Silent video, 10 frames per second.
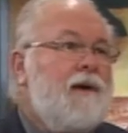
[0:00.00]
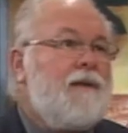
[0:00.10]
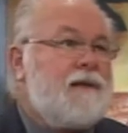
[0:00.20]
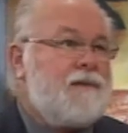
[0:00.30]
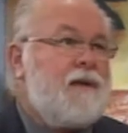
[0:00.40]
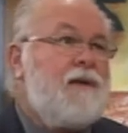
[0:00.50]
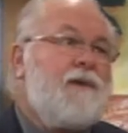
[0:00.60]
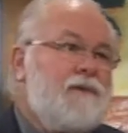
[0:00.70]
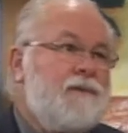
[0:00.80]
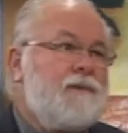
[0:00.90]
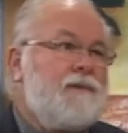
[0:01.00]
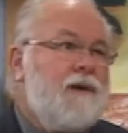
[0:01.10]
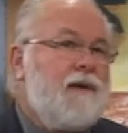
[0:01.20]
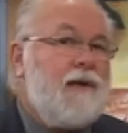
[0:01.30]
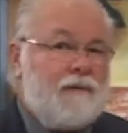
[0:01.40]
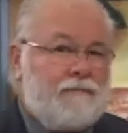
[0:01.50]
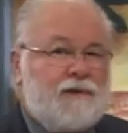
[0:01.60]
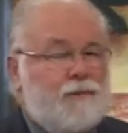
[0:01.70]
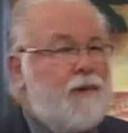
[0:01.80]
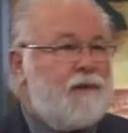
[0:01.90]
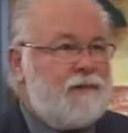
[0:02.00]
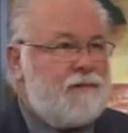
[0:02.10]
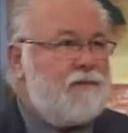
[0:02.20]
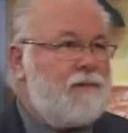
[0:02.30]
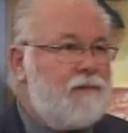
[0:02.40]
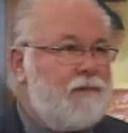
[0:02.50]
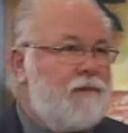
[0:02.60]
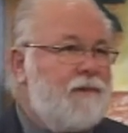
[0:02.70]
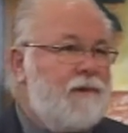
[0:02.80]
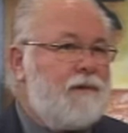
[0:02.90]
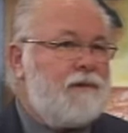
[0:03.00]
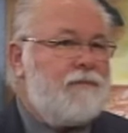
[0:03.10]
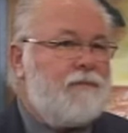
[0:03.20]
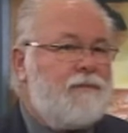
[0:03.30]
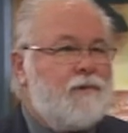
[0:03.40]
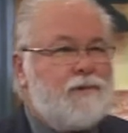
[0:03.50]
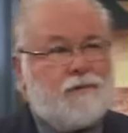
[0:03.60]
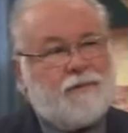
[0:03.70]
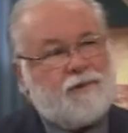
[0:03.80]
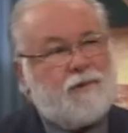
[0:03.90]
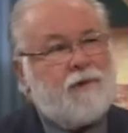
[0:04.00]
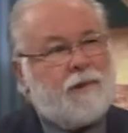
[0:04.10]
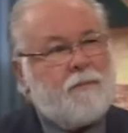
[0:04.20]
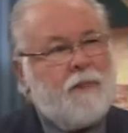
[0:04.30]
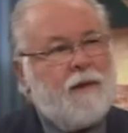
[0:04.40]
Yeah. That's the condition, as well as for, uh, for, for Judah.